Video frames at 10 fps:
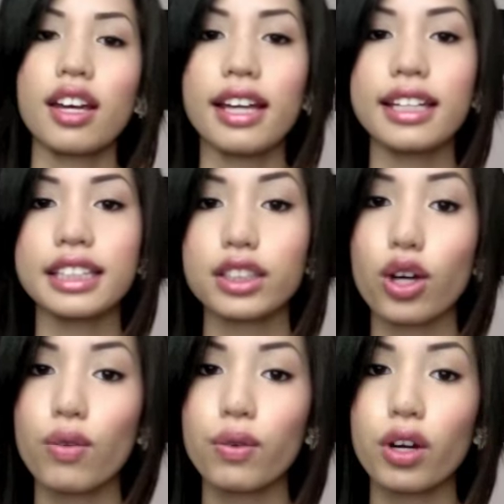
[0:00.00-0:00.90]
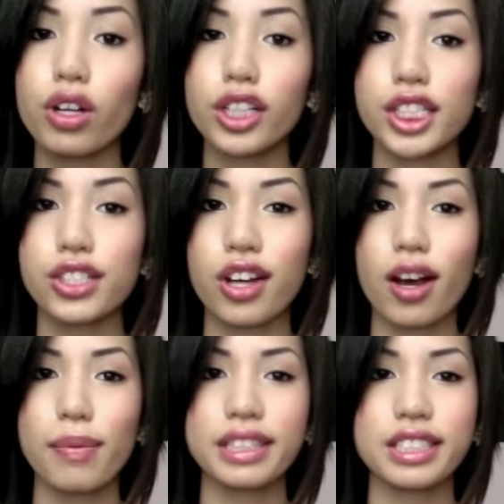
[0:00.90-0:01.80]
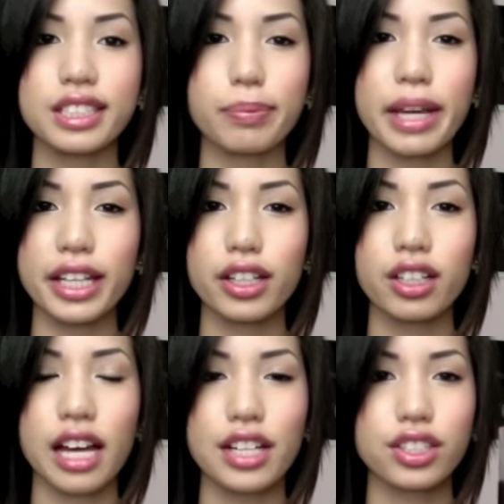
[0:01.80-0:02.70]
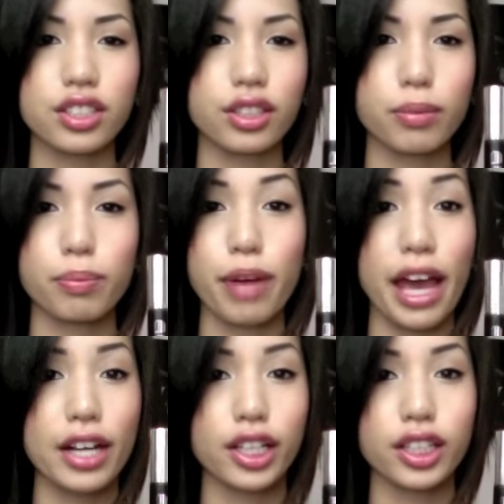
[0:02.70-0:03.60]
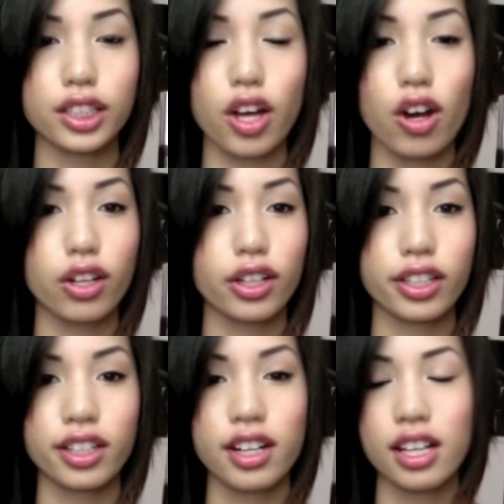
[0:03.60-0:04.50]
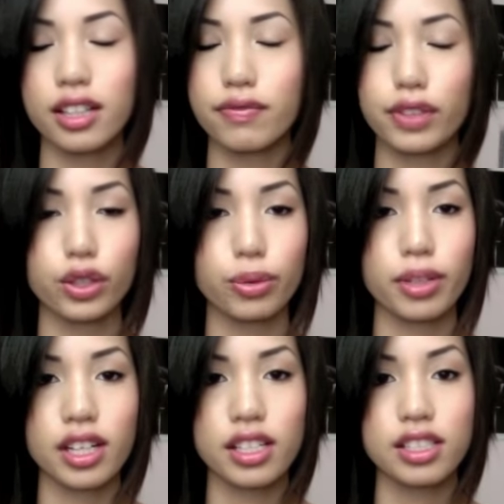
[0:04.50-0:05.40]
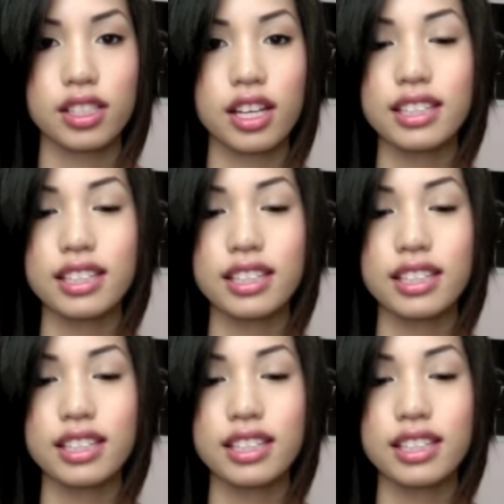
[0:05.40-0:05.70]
It does an overall good job at just making your lashes look better, longer, voluminous.